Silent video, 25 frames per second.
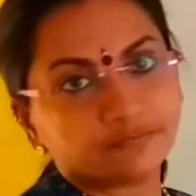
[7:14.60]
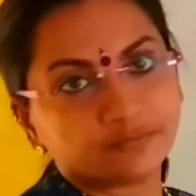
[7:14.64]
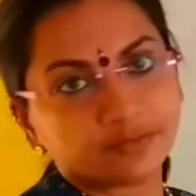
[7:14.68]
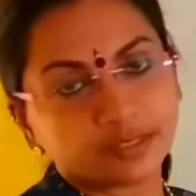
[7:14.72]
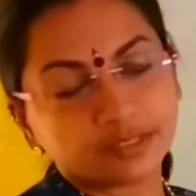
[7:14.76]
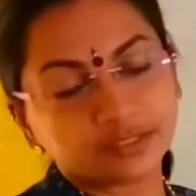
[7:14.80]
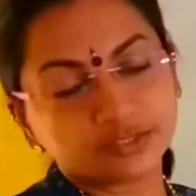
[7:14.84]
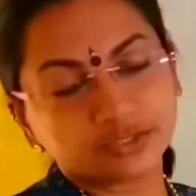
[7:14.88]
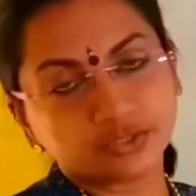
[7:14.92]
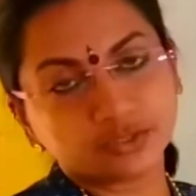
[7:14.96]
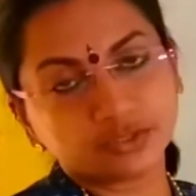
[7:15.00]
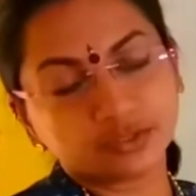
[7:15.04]

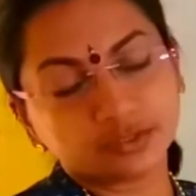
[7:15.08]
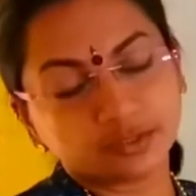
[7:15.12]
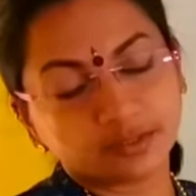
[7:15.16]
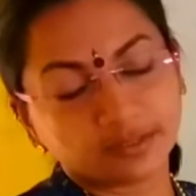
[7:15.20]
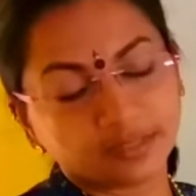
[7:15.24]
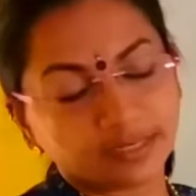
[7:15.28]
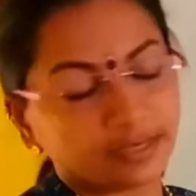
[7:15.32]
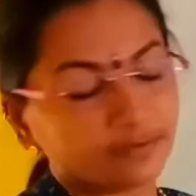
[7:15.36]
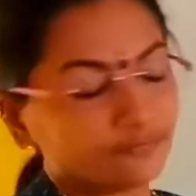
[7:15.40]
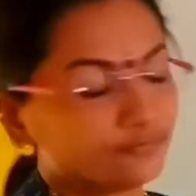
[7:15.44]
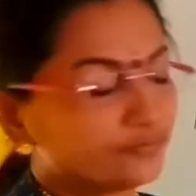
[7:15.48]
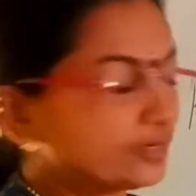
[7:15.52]

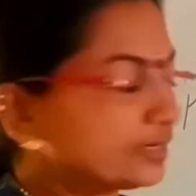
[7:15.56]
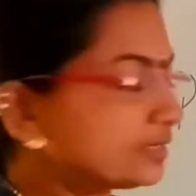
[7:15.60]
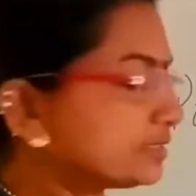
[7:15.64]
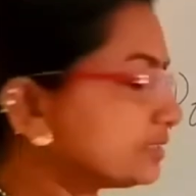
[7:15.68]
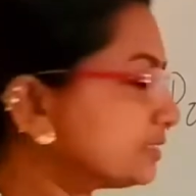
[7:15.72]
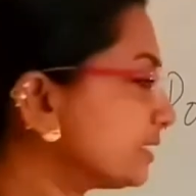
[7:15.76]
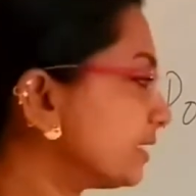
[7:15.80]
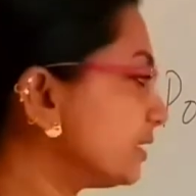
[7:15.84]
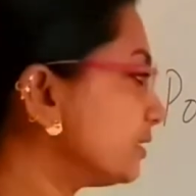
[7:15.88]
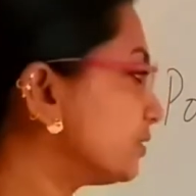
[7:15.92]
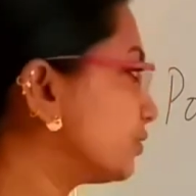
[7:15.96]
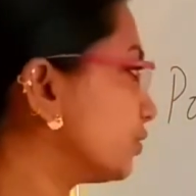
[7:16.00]
hand
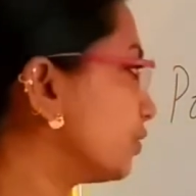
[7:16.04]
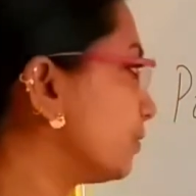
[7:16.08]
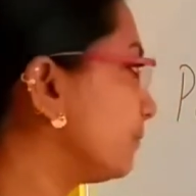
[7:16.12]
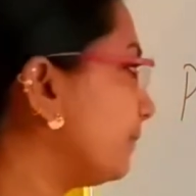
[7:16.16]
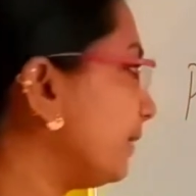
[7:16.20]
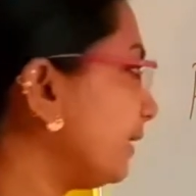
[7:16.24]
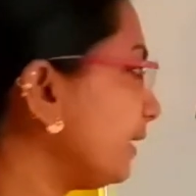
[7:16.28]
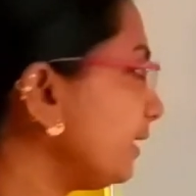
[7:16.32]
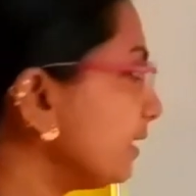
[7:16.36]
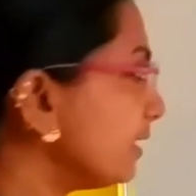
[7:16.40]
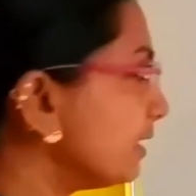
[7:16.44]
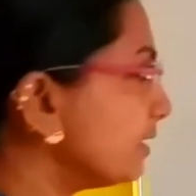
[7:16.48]
side should
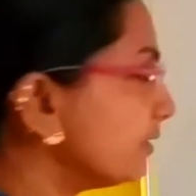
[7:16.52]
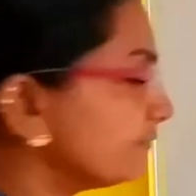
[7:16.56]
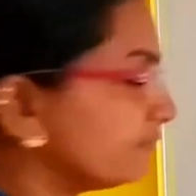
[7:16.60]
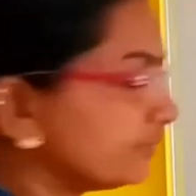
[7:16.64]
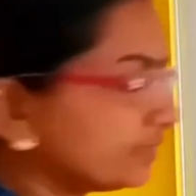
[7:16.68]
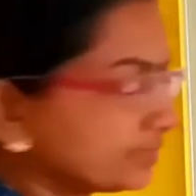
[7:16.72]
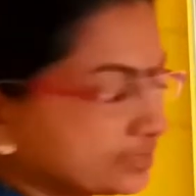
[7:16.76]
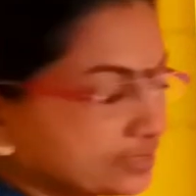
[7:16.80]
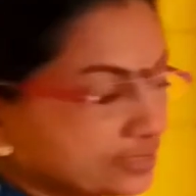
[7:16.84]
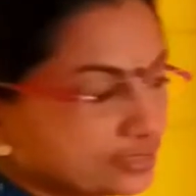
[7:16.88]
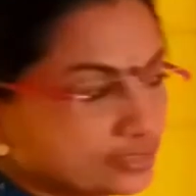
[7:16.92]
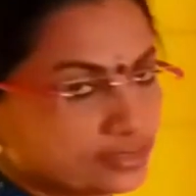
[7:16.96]
be
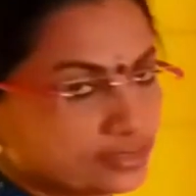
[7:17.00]
west.